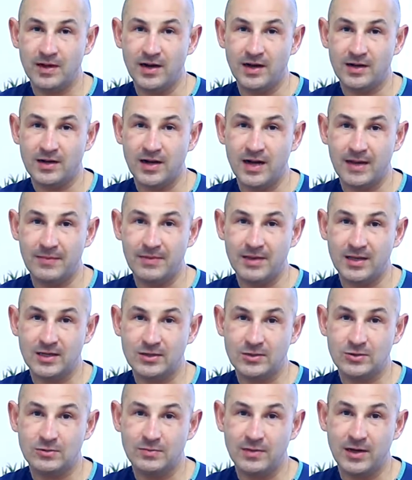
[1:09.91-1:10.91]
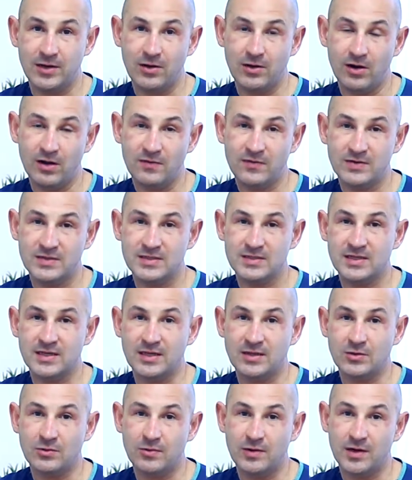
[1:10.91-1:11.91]
are coming into my office
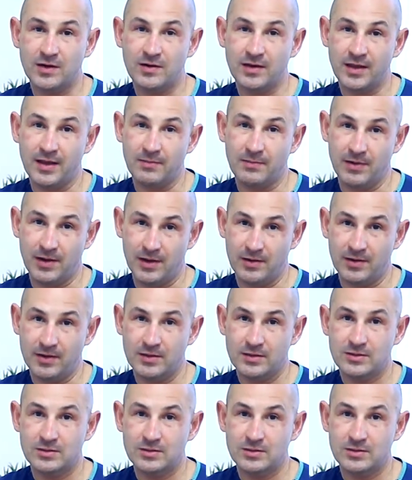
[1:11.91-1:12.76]
inquiring about it.